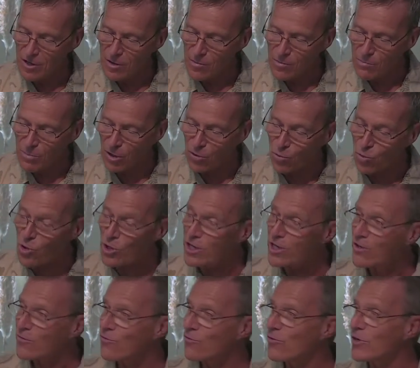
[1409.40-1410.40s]
But what
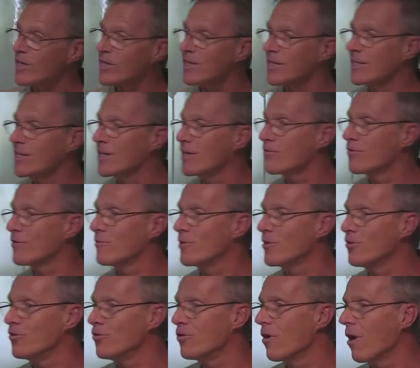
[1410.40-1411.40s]
if we could give him a
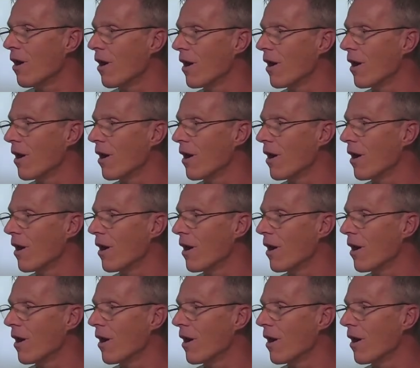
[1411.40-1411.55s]
new heart?